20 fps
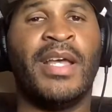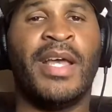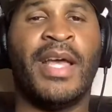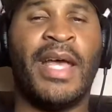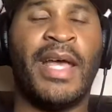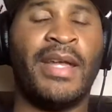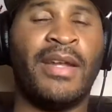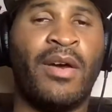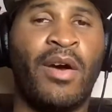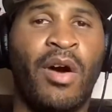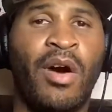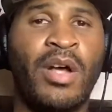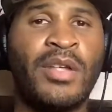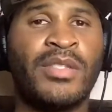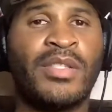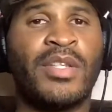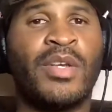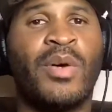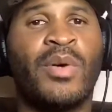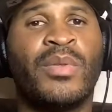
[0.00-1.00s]
And
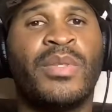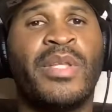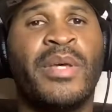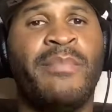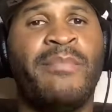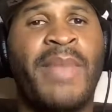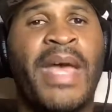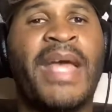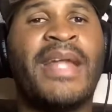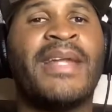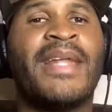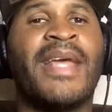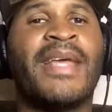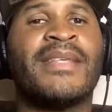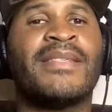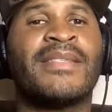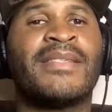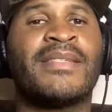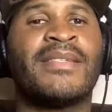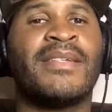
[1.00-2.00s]
also the
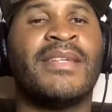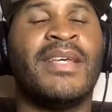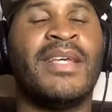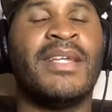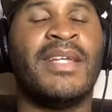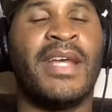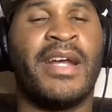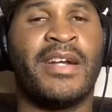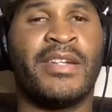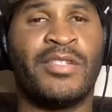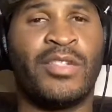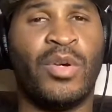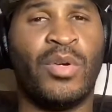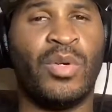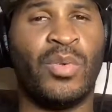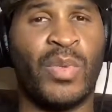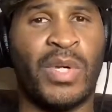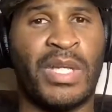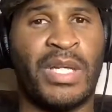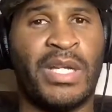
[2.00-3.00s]
mandates in
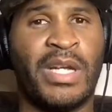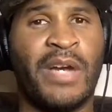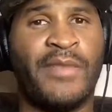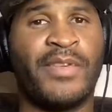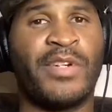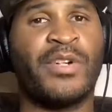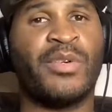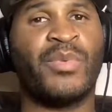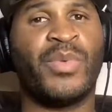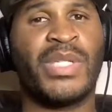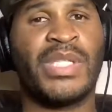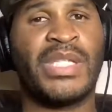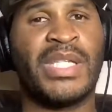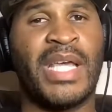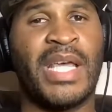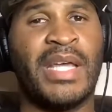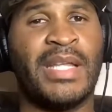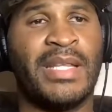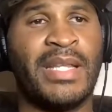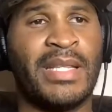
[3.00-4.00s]
Arizona, where the governor was
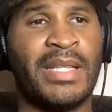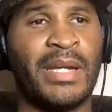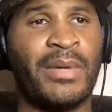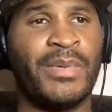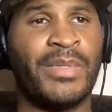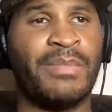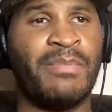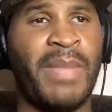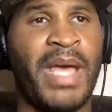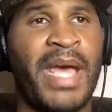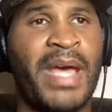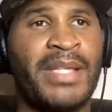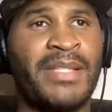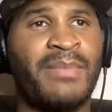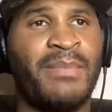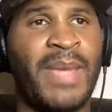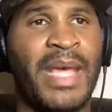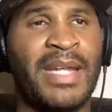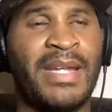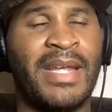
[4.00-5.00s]
saying that there was
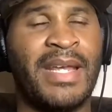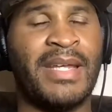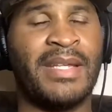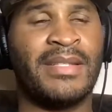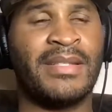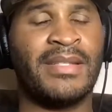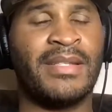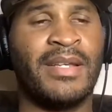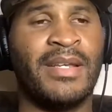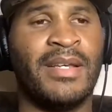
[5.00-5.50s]
mask mandates,